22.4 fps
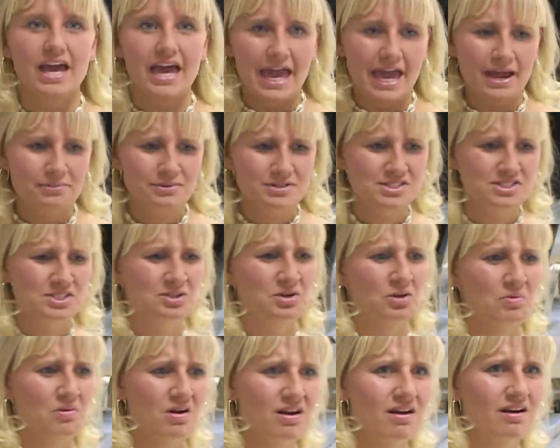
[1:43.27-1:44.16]
hey, what's
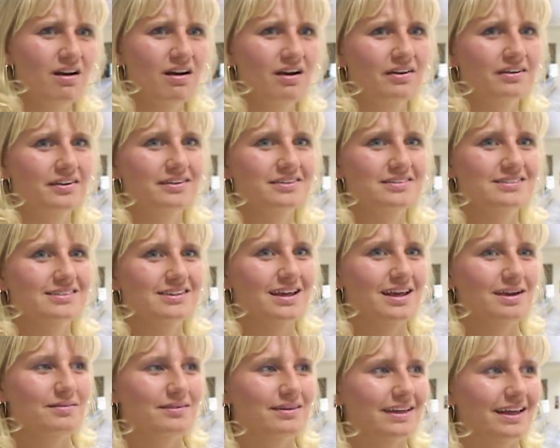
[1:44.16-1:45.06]
going on? Or should
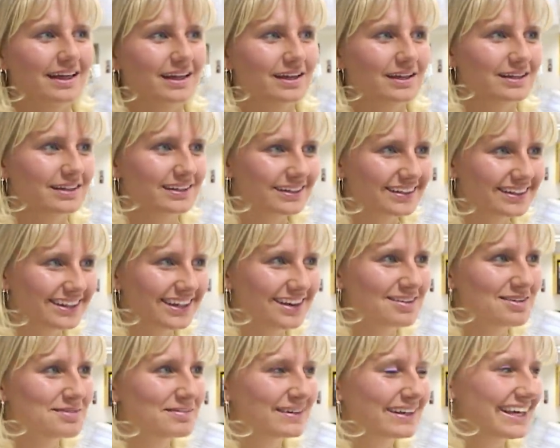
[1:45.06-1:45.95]
I be like,
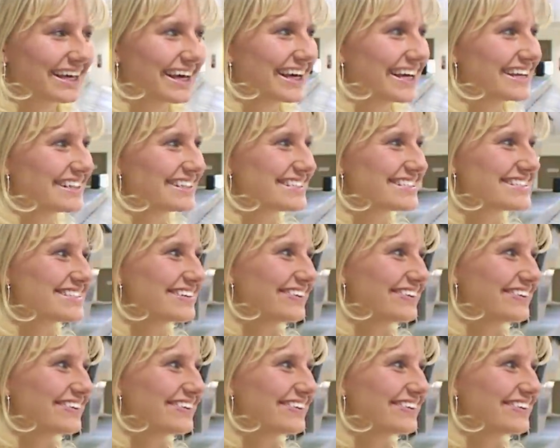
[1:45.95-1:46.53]
give him a kiss?